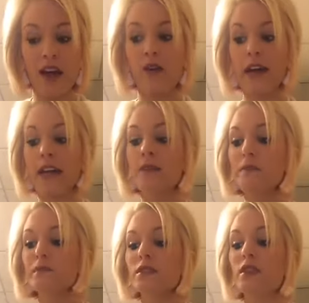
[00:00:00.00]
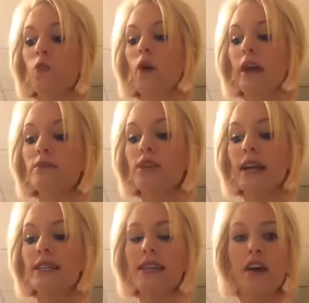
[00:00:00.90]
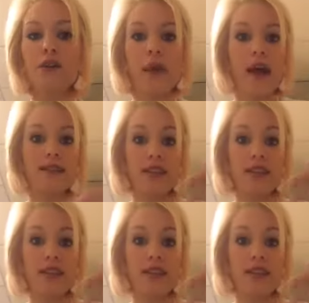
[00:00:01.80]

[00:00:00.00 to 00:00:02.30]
Okay, so what I'm trying to tell you guys